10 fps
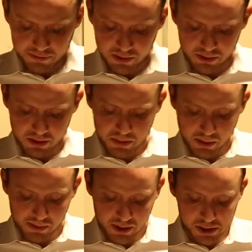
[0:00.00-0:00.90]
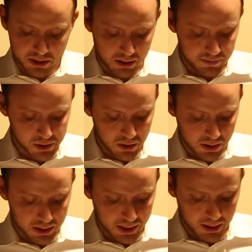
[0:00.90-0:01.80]
Phil, the big boss, got off his
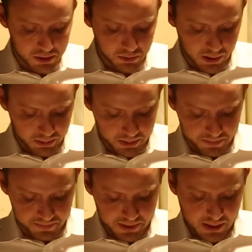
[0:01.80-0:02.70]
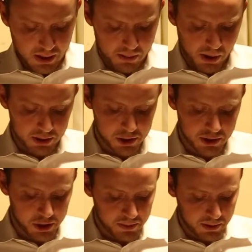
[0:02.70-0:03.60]
call and came to welcome him. A polished
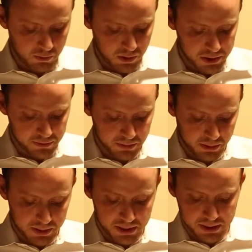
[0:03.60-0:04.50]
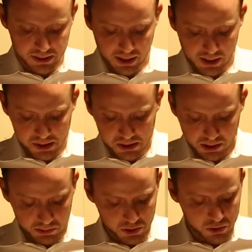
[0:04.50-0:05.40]
Dutchman once from Princeton Zayas,
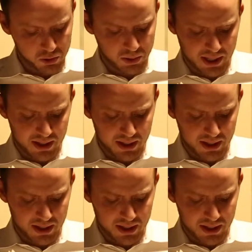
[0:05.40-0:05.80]
he was 2